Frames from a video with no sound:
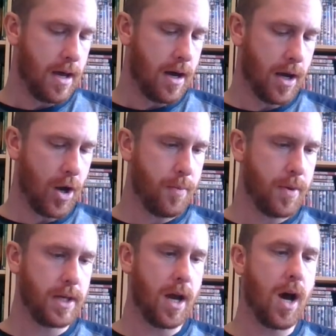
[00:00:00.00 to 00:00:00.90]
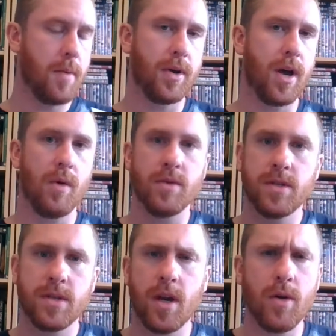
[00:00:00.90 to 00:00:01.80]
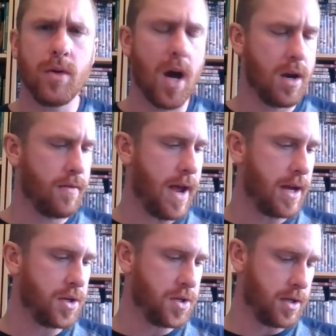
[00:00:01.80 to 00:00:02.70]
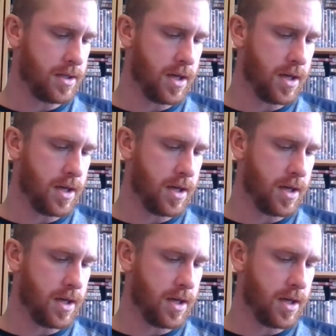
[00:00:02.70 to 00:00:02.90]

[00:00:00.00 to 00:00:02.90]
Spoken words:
I opened it up and I was so kind of anxious,